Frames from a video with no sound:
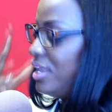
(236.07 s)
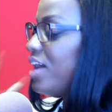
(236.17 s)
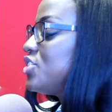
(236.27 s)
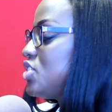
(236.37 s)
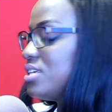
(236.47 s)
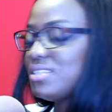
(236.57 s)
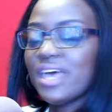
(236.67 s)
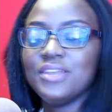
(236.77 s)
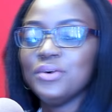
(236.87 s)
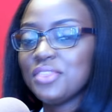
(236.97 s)
Luscious,
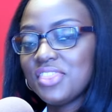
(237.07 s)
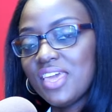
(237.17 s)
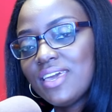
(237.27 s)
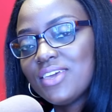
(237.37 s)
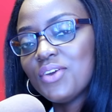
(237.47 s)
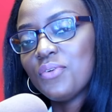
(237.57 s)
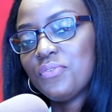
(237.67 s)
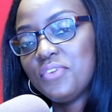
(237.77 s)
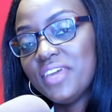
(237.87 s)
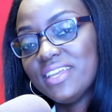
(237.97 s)
I don't think you'll
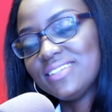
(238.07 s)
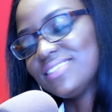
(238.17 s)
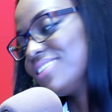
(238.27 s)
fit.